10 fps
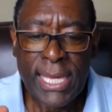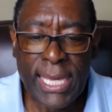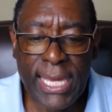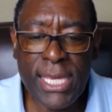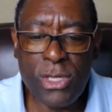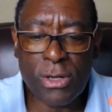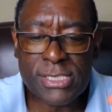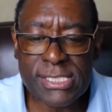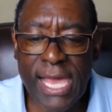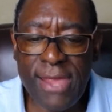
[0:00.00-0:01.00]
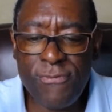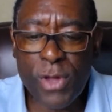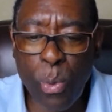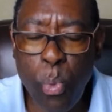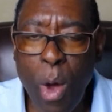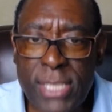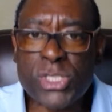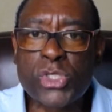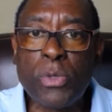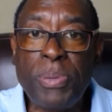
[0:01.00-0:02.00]
He, your Savior,
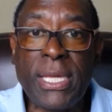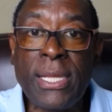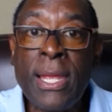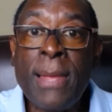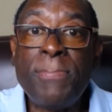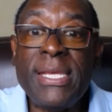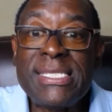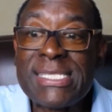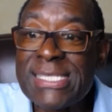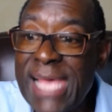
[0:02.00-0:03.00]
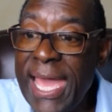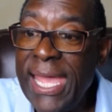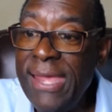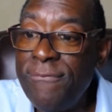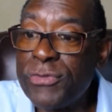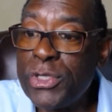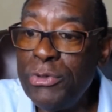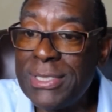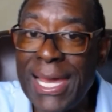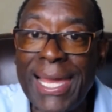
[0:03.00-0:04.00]
wants to be saved
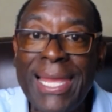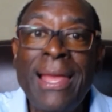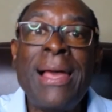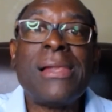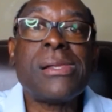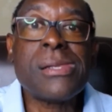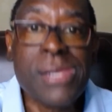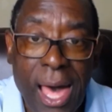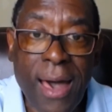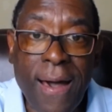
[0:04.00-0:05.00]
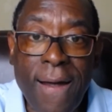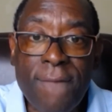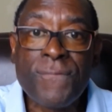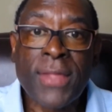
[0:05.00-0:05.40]
today. Love